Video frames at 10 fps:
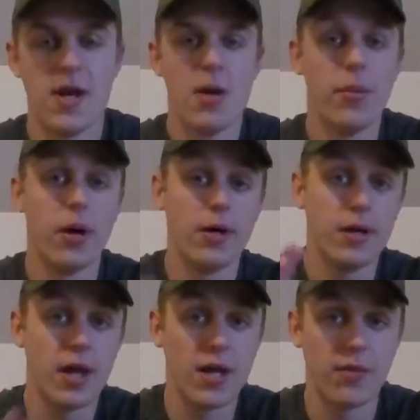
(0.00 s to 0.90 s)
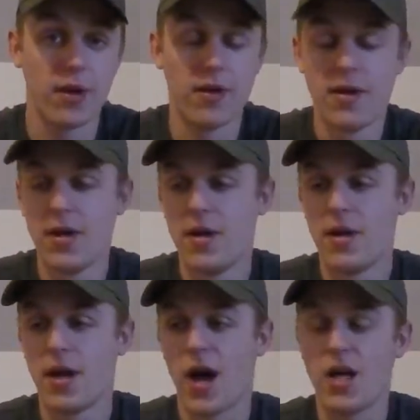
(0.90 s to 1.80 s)
But anyway,
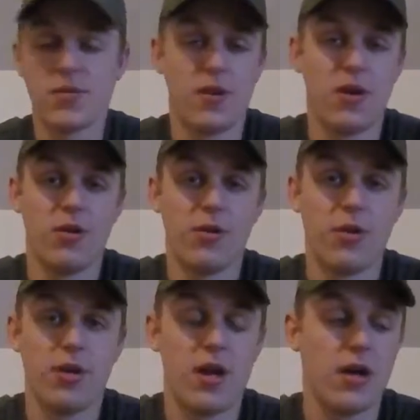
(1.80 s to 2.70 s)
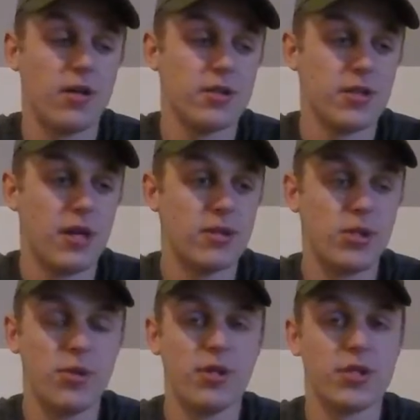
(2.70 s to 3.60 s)
I spent $130, and that was 2
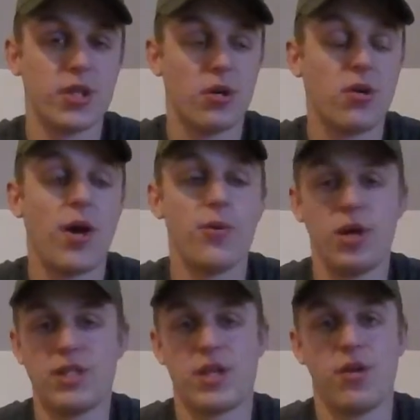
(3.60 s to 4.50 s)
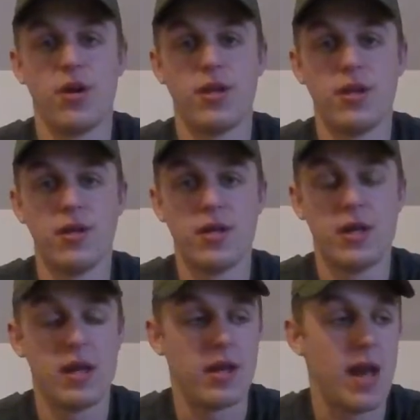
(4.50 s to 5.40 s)
years ago. I realized I liked it.
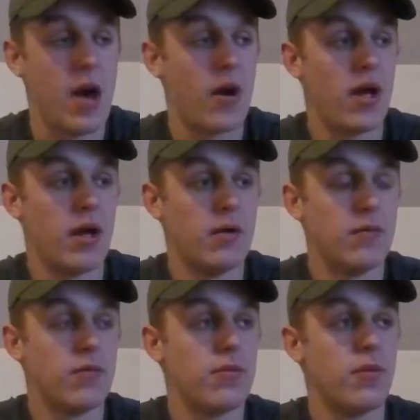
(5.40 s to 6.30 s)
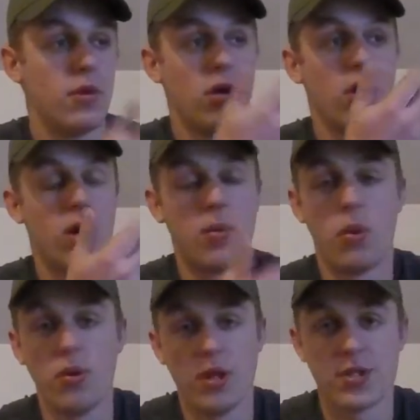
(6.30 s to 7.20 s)
Now I have a
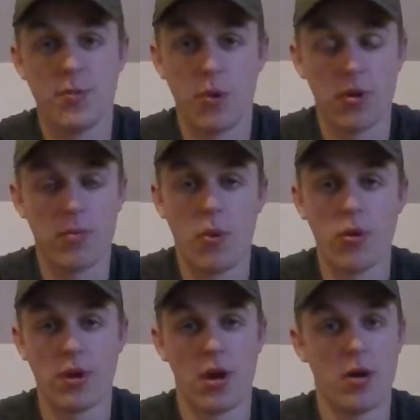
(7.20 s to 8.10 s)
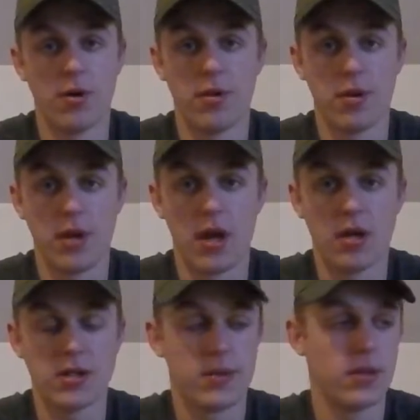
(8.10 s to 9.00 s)
pole that's worth more than
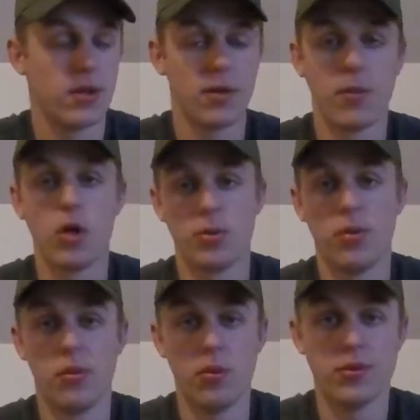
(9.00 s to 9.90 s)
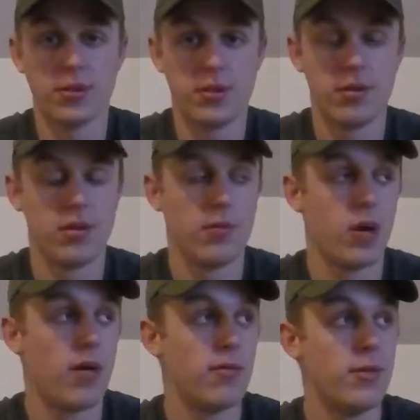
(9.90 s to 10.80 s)
$130. I mean, like multiple poles.
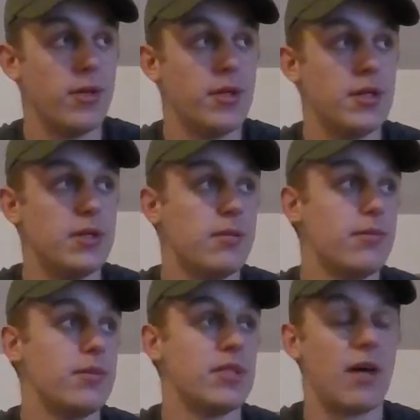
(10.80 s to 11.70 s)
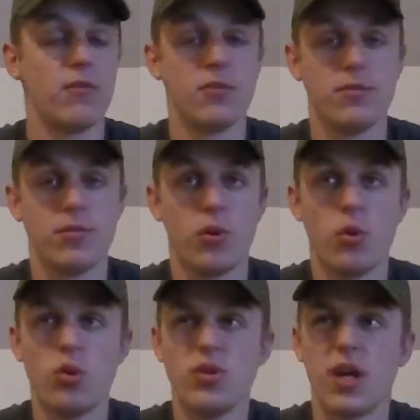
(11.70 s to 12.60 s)
Probably 7
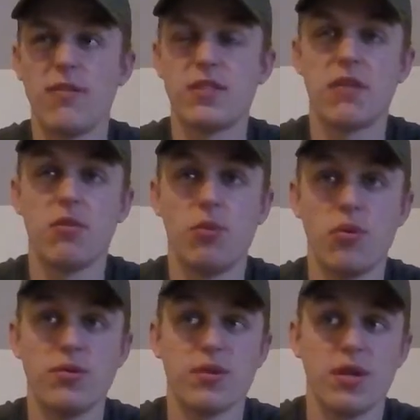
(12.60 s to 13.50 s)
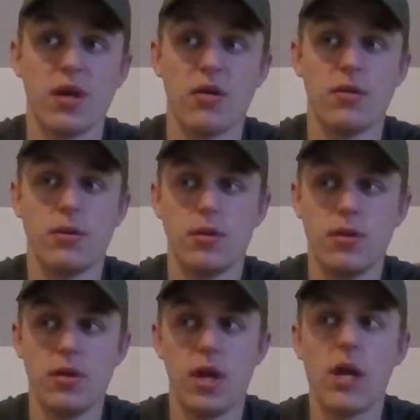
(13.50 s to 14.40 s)
poles. I have 7 poles right now.
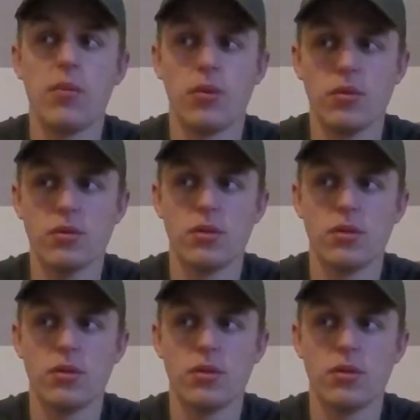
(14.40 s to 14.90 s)
8 poles.